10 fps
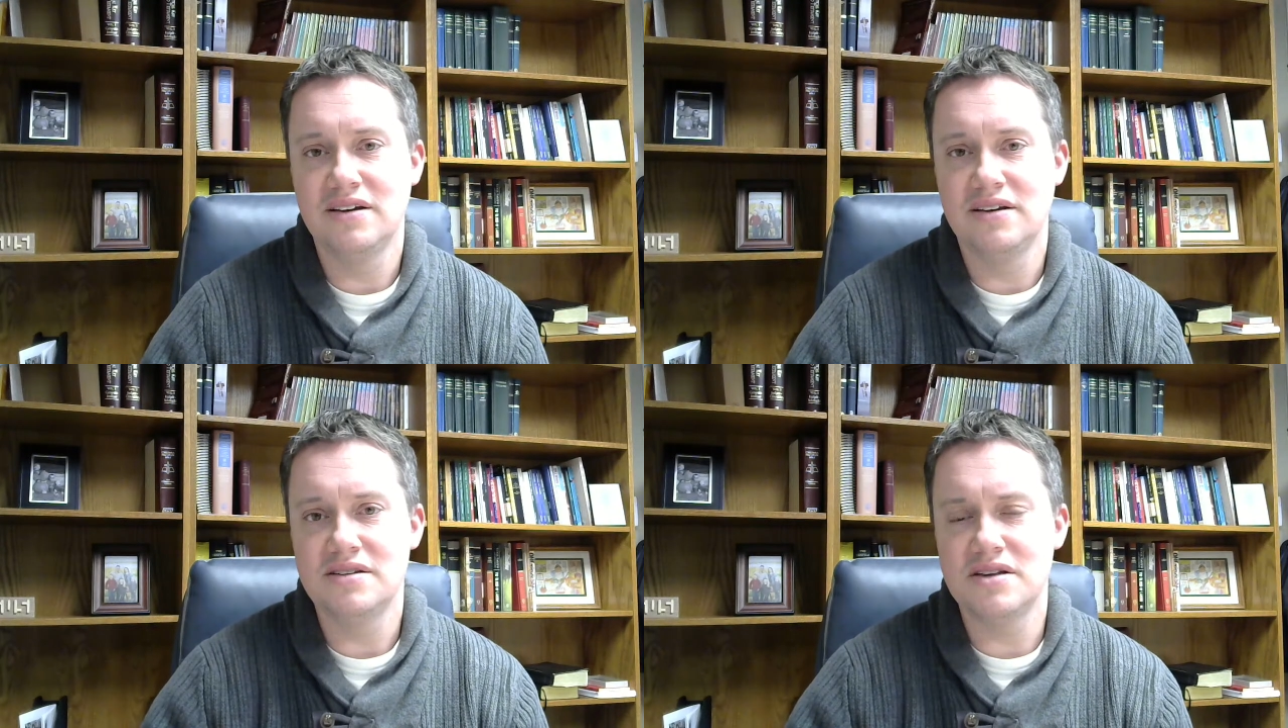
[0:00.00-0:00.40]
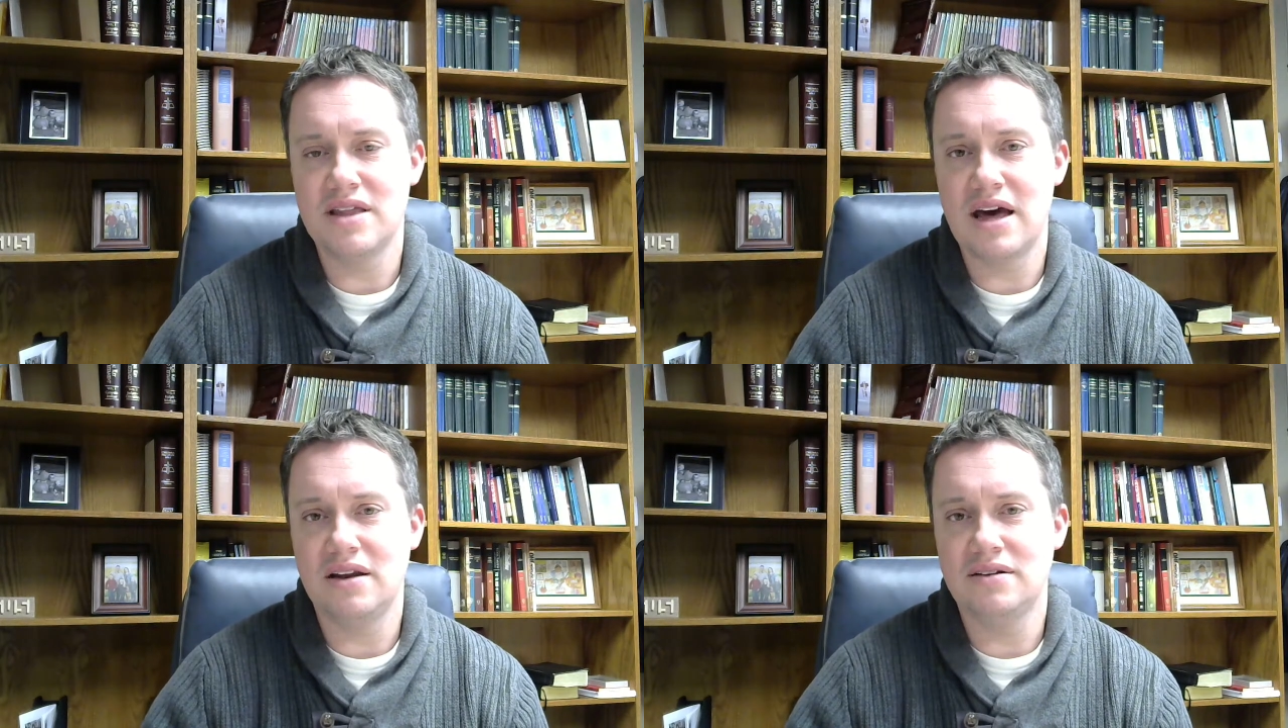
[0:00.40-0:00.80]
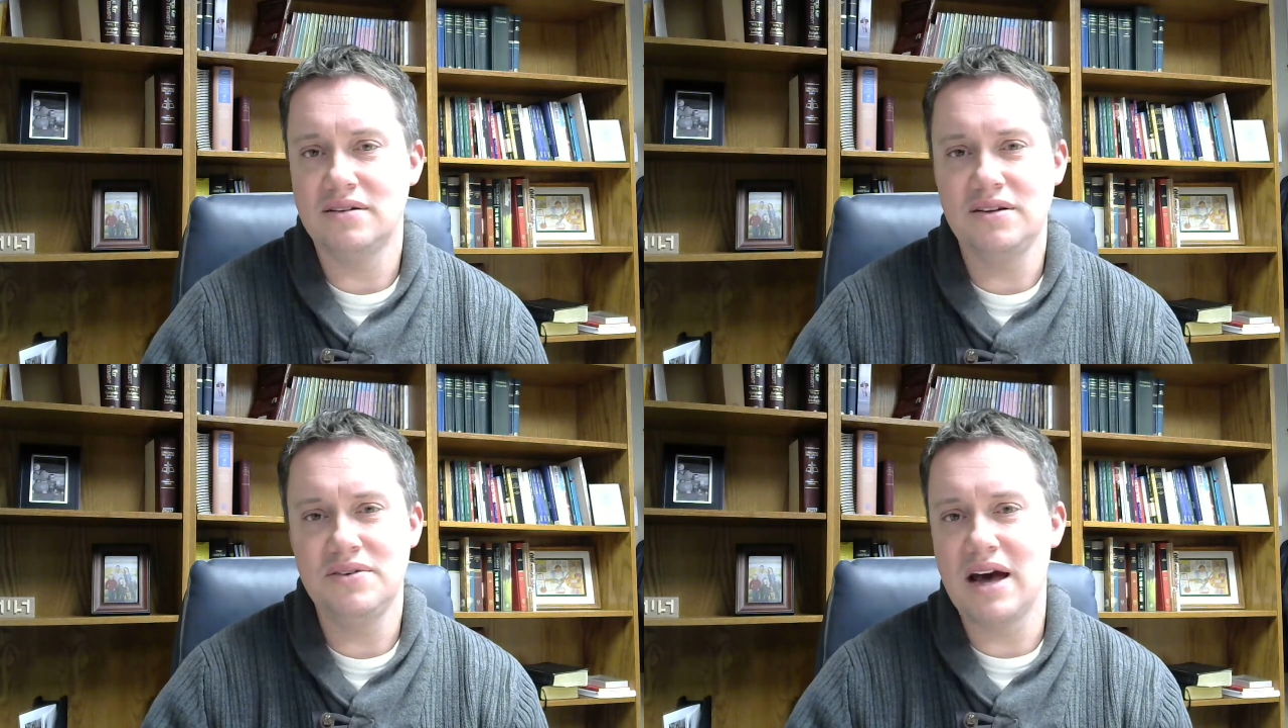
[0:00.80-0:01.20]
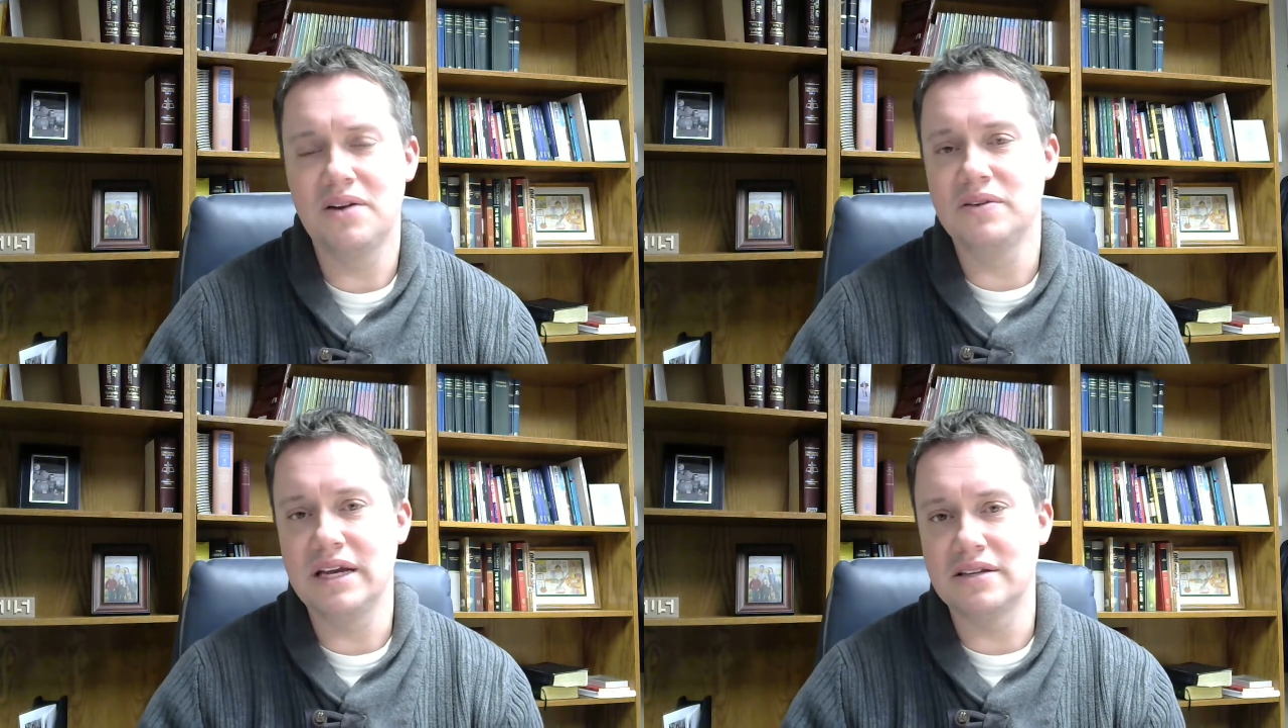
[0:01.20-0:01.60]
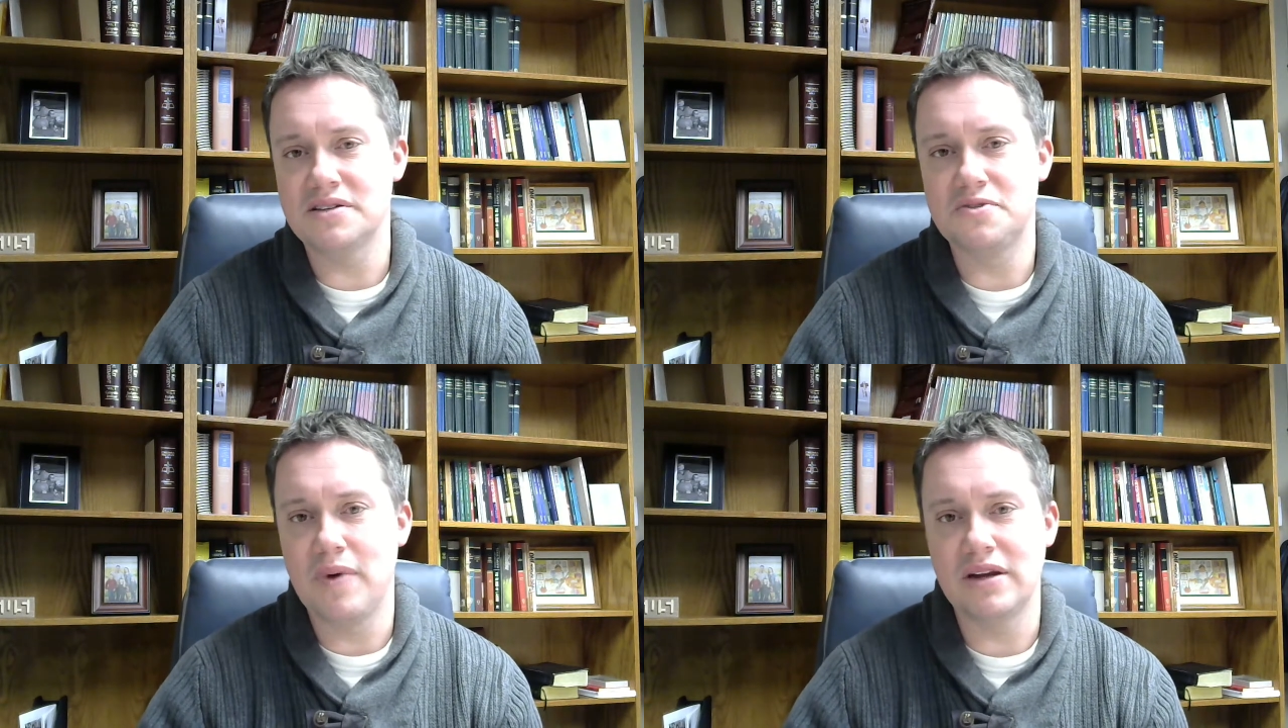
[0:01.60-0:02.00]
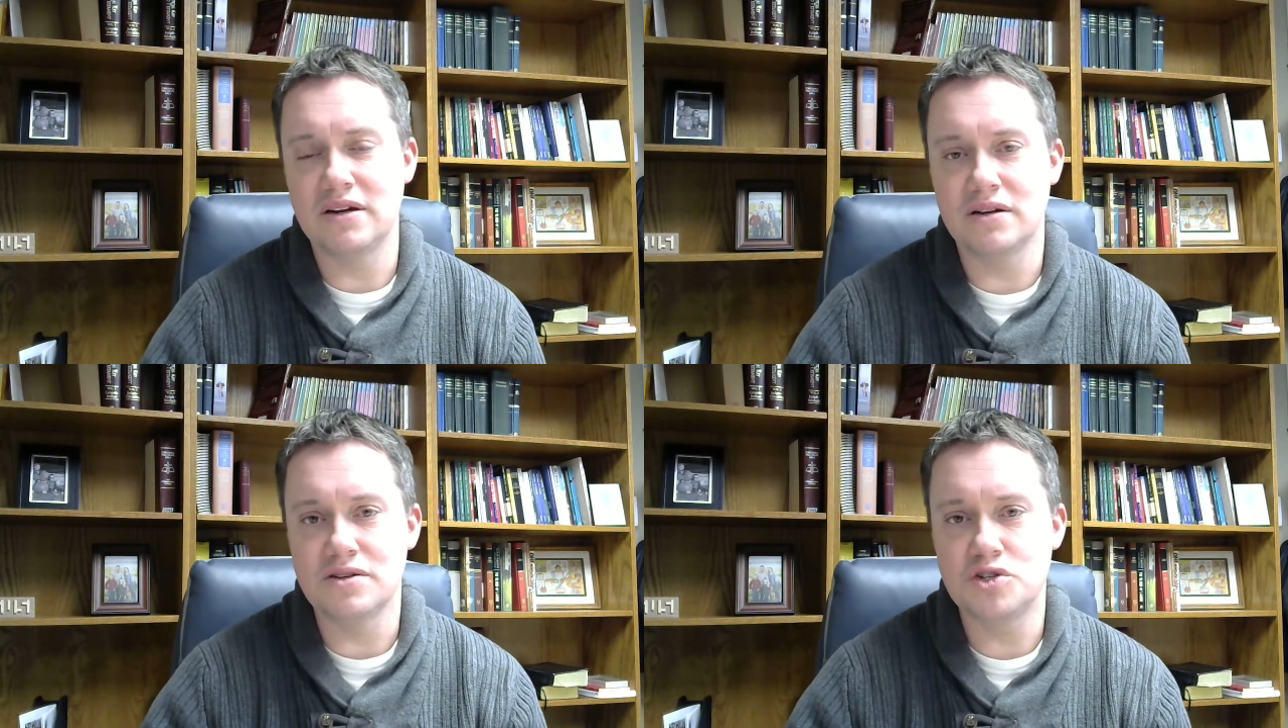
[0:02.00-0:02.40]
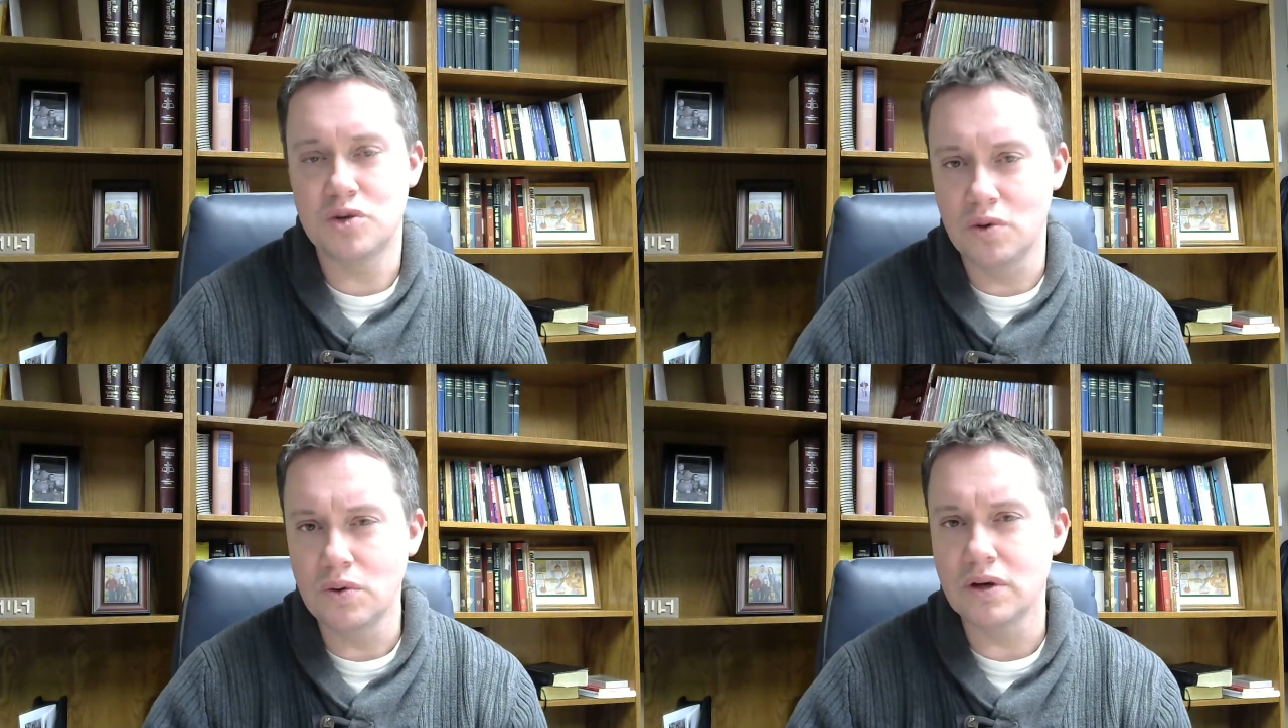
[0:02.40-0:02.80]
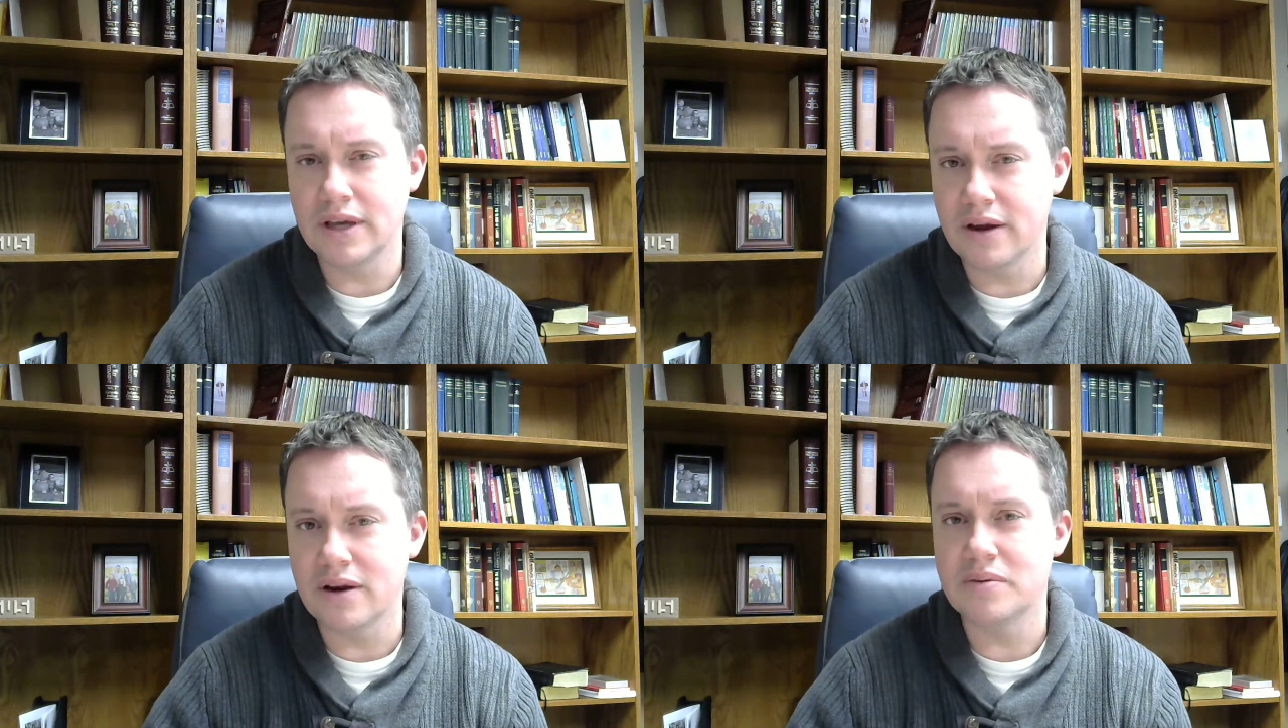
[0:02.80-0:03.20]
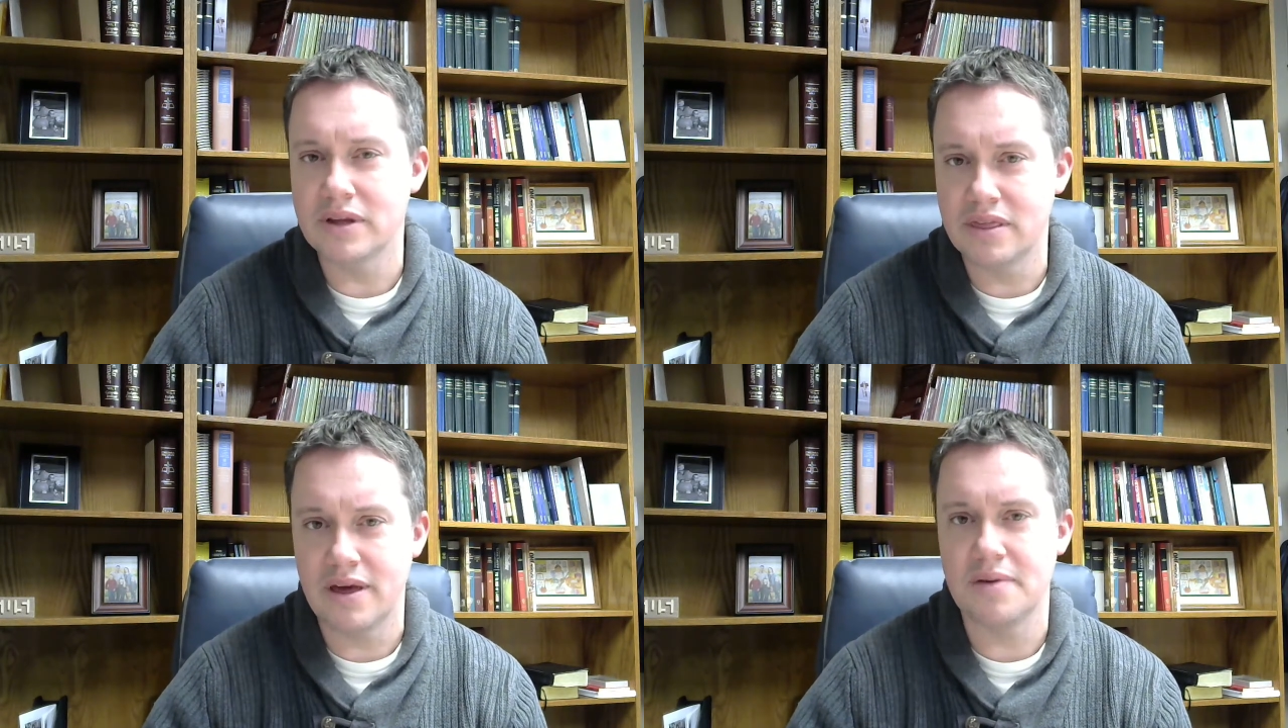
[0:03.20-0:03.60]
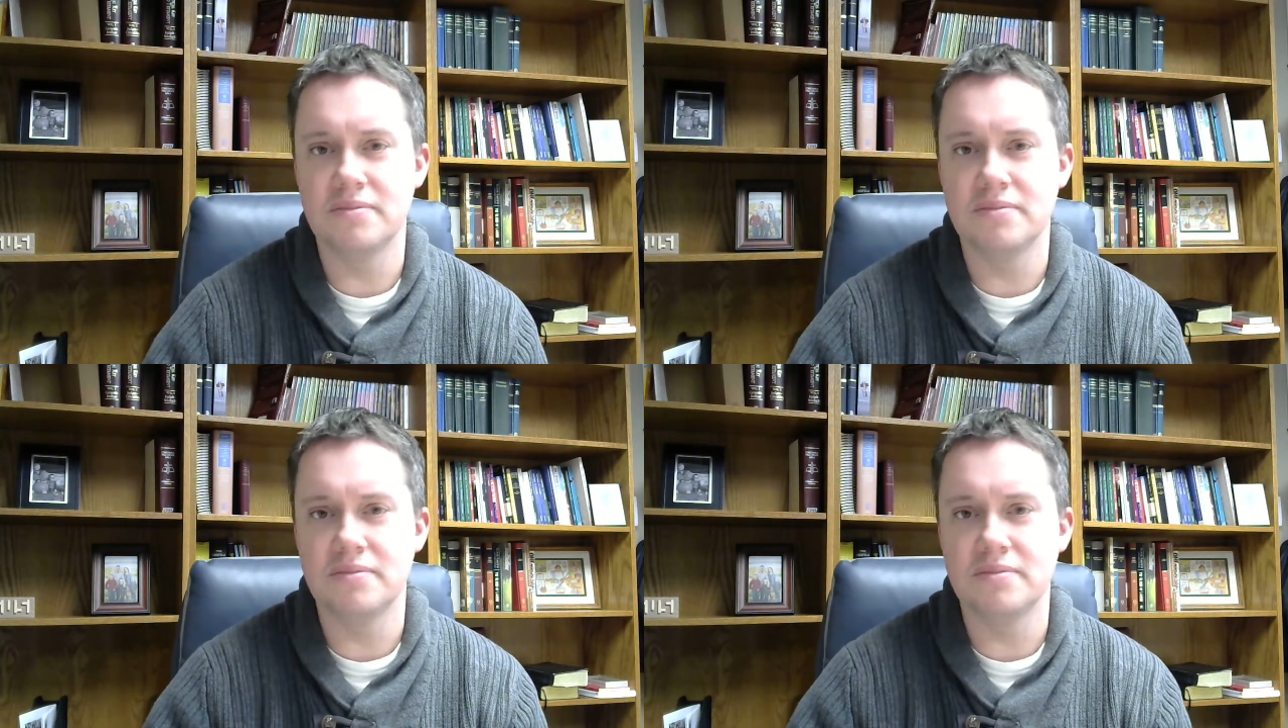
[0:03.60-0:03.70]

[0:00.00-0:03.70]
so that you not only get to spend a school year with them,